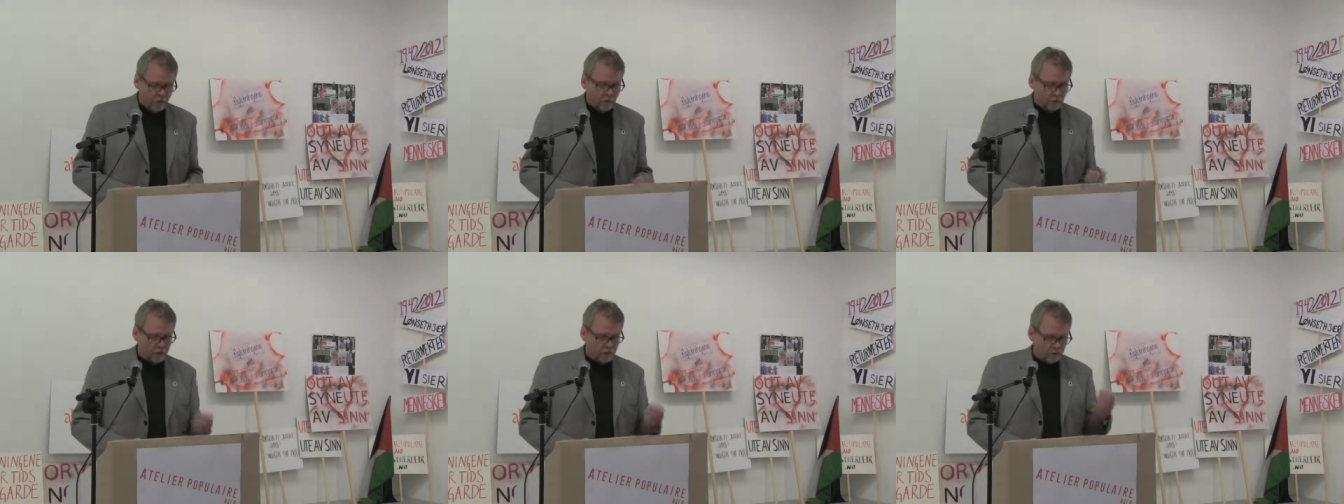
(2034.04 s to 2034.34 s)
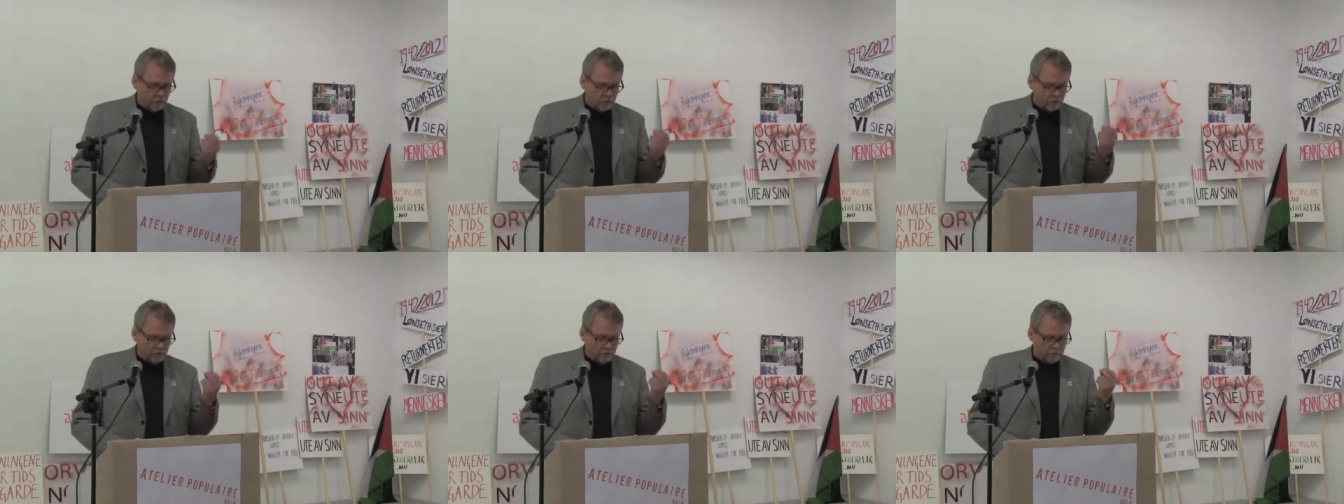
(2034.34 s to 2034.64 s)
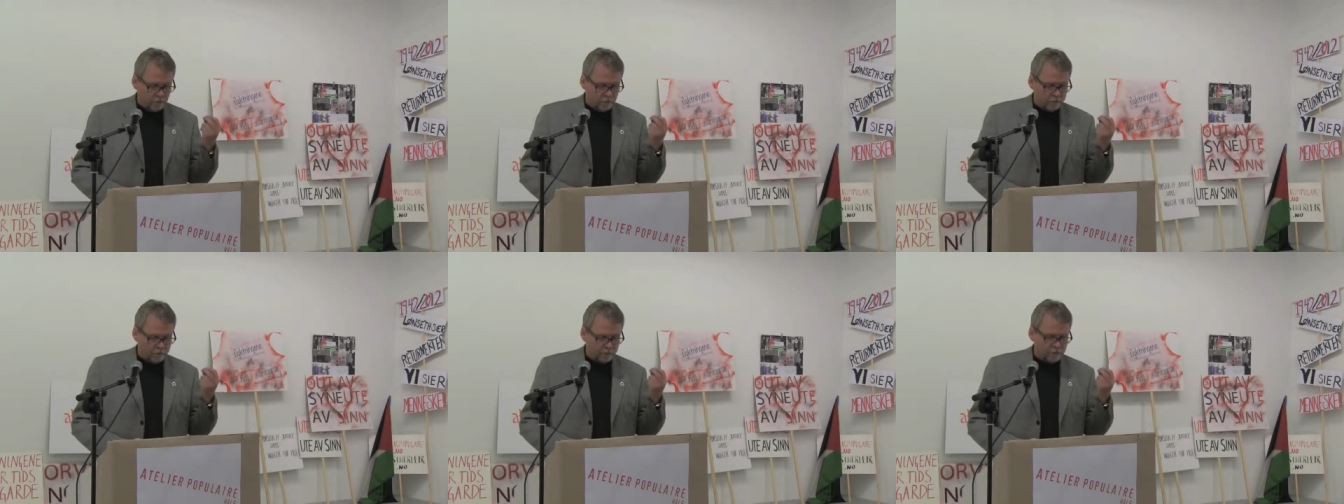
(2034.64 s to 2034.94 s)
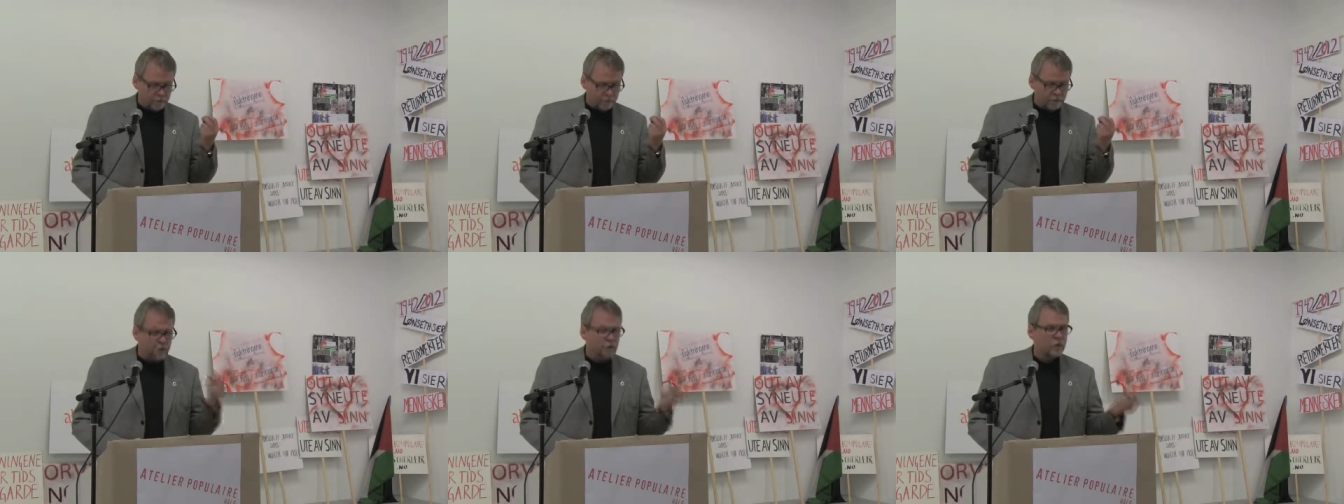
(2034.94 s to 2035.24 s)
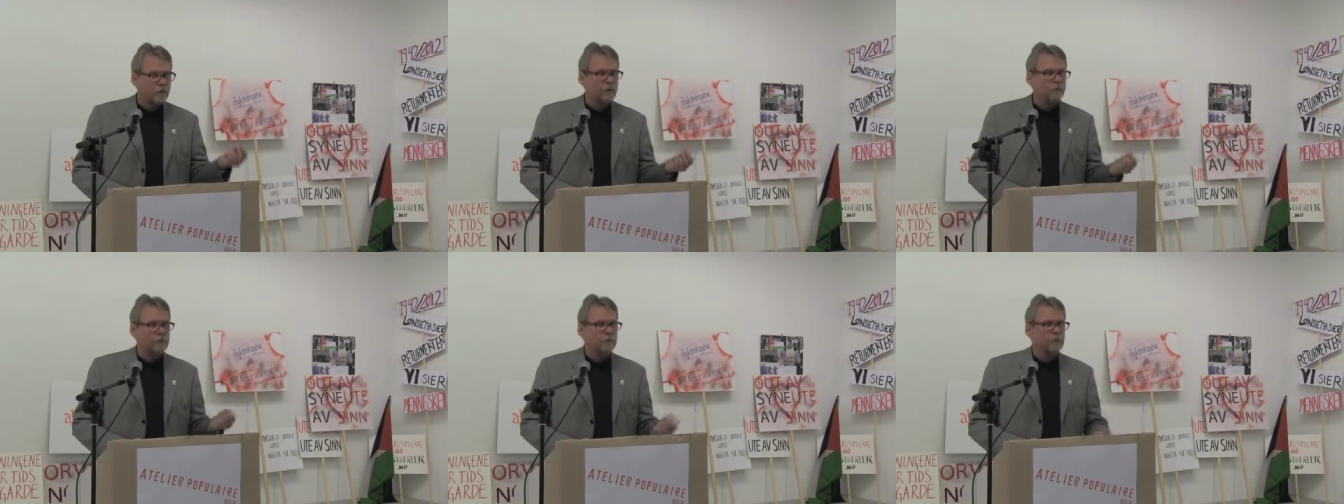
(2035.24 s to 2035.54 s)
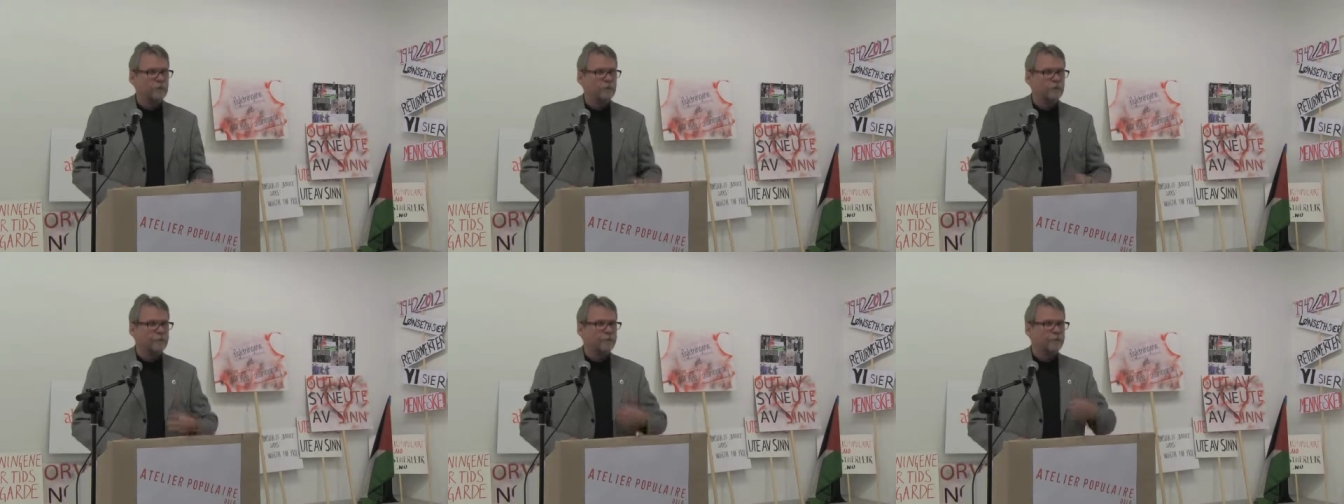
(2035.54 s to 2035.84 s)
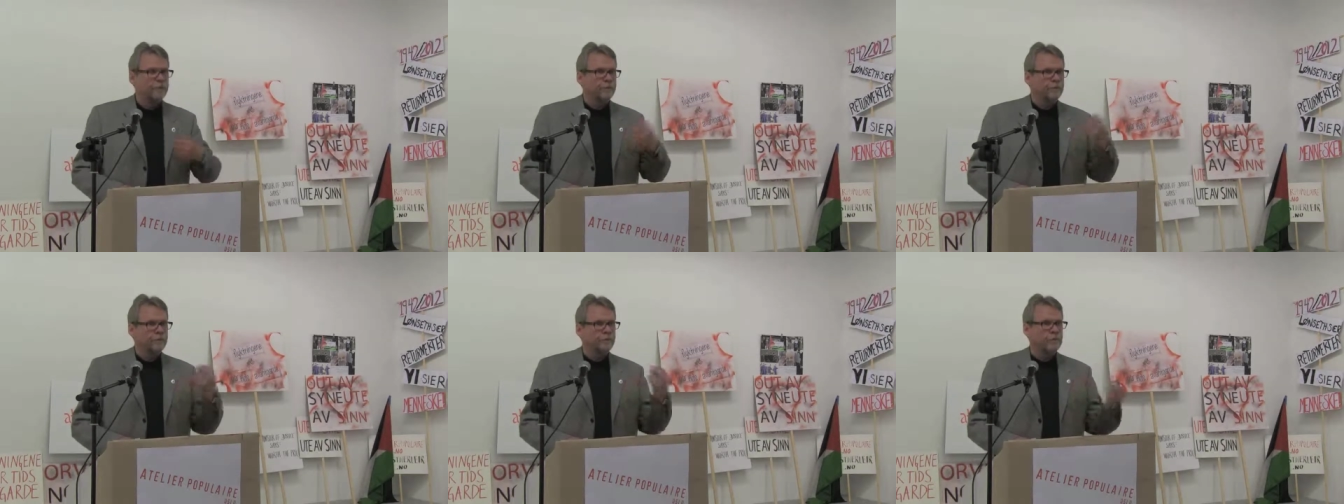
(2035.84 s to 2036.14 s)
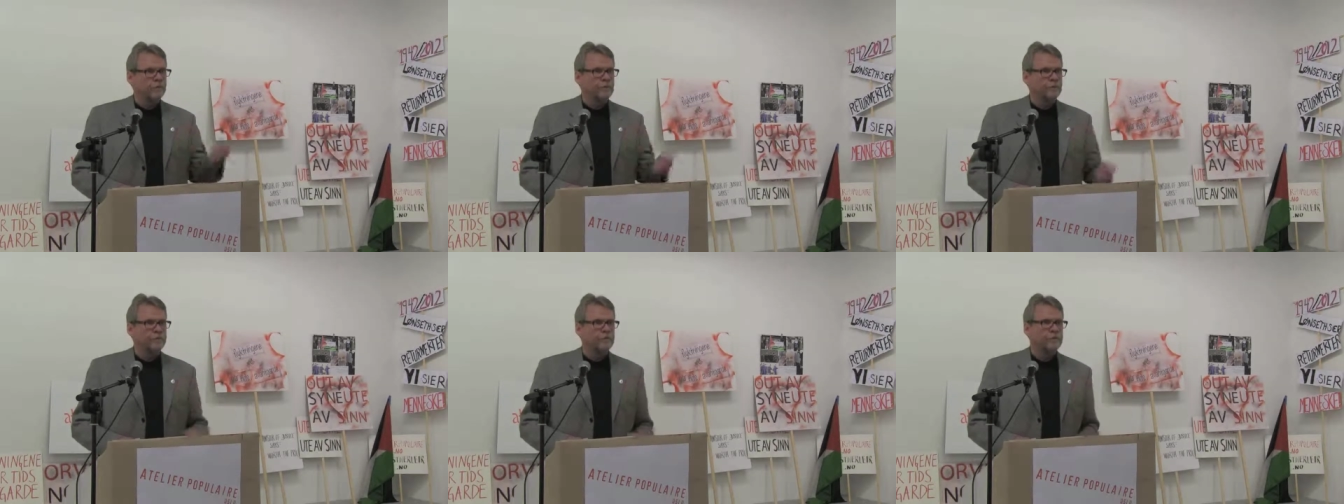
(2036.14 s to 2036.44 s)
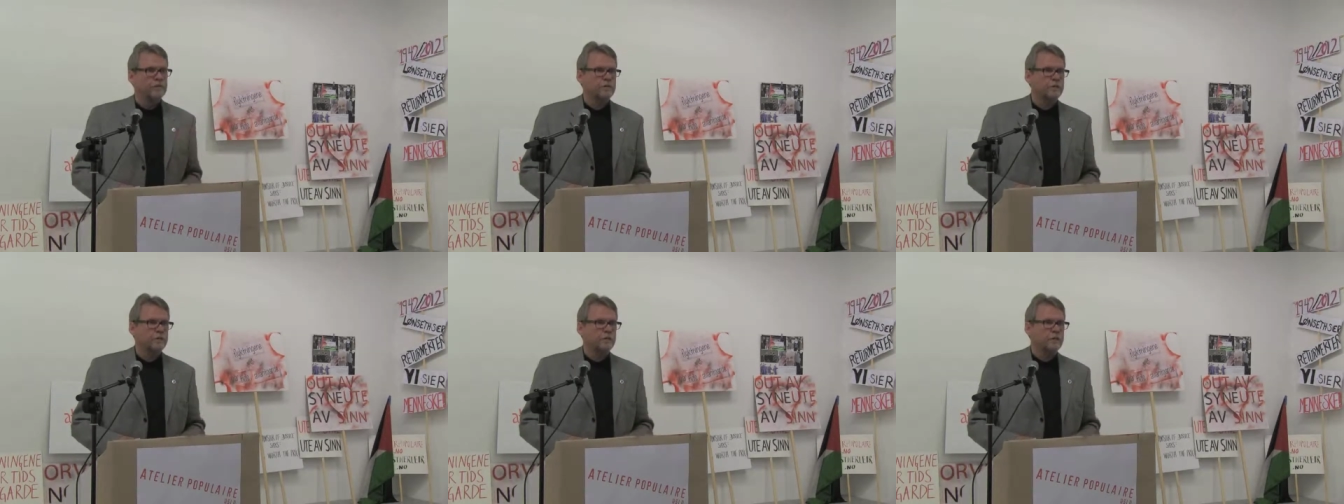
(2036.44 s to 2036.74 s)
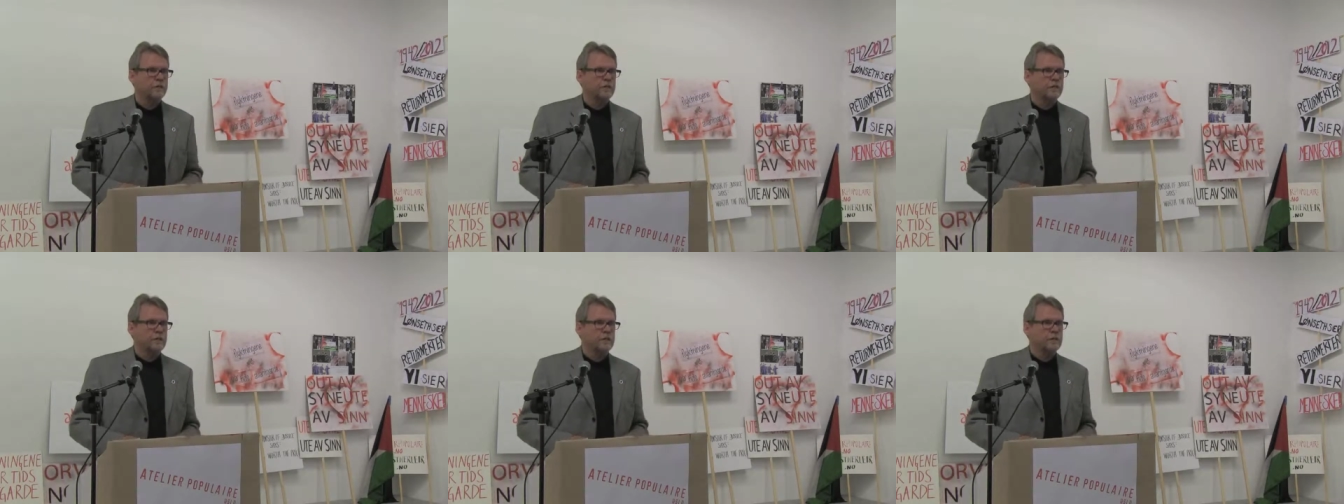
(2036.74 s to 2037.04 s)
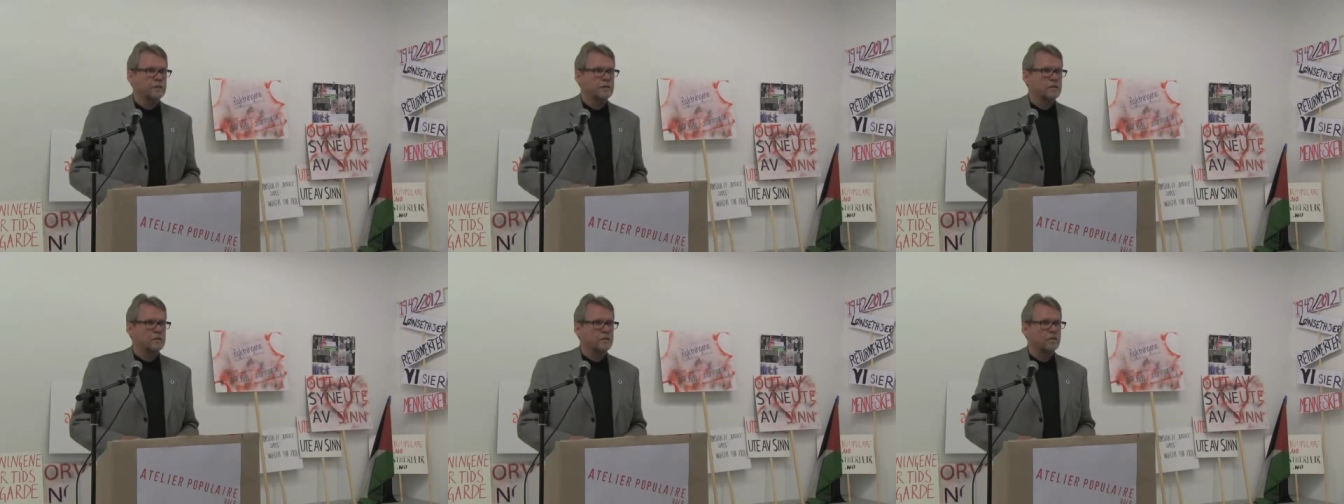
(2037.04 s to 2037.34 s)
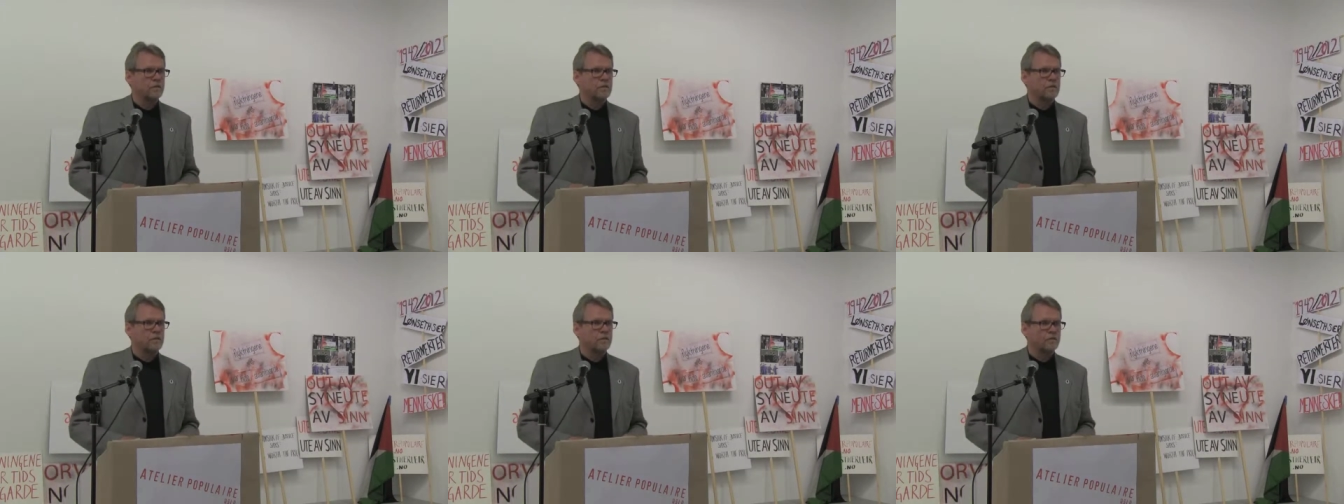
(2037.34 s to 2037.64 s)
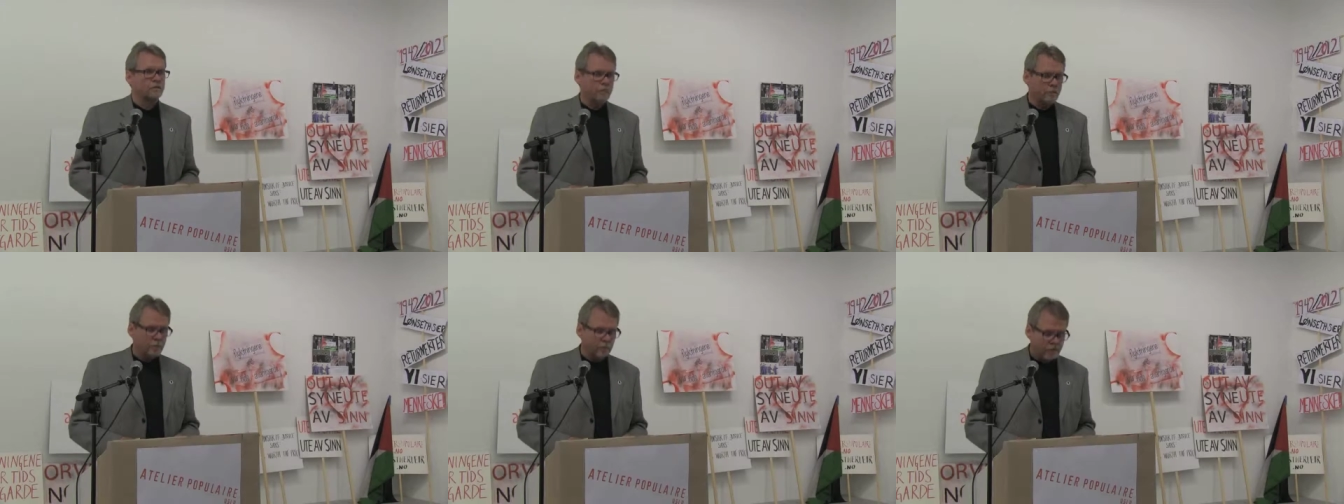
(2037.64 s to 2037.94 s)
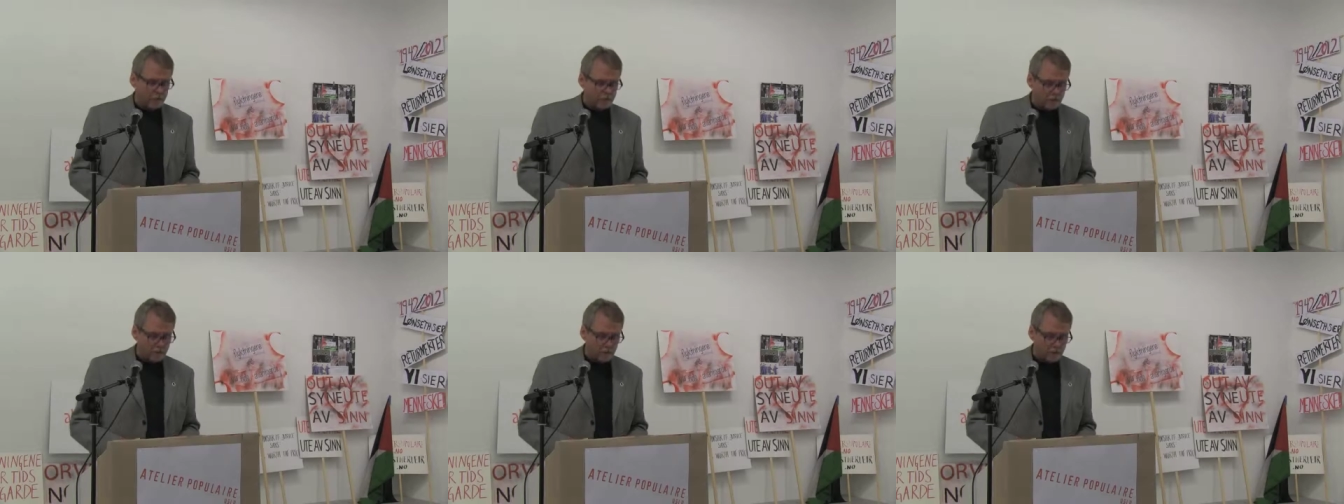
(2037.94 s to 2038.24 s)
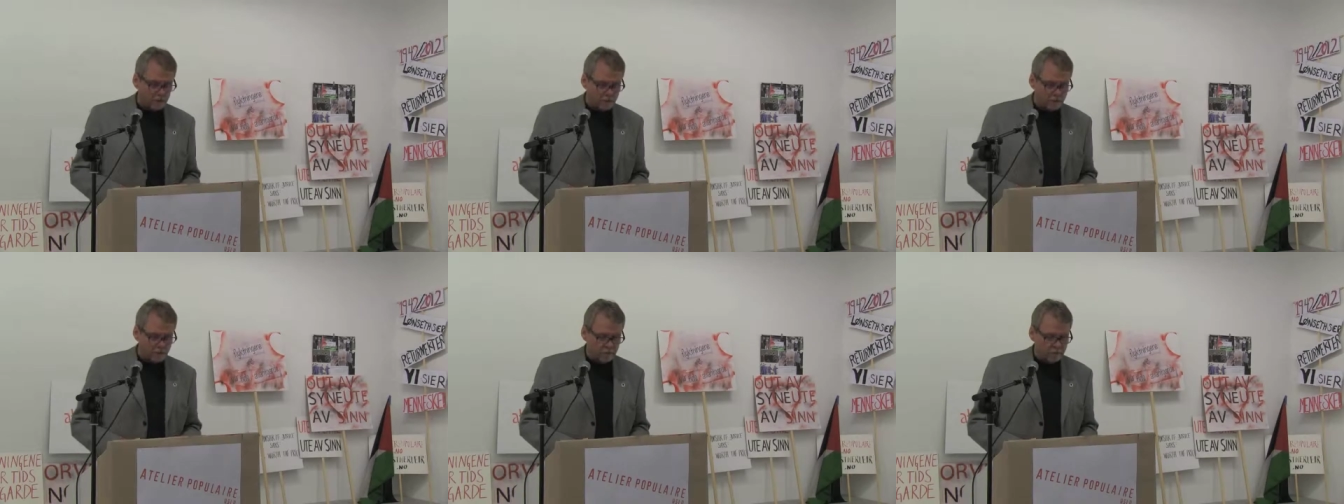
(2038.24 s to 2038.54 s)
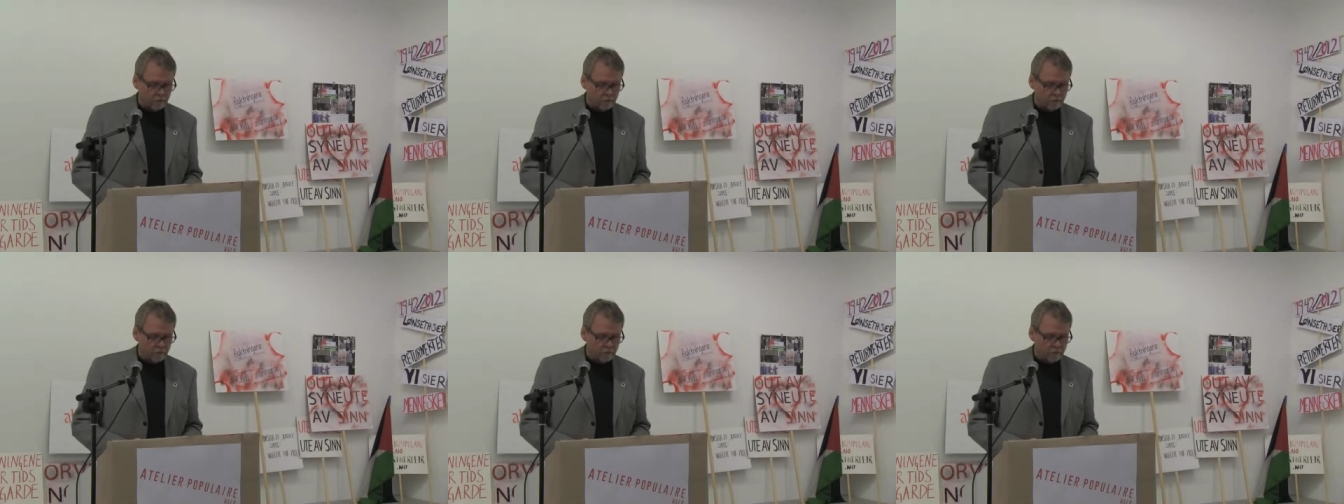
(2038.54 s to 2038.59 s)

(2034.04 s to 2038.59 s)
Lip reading: Okay, conclusions, or at least summing up from my side.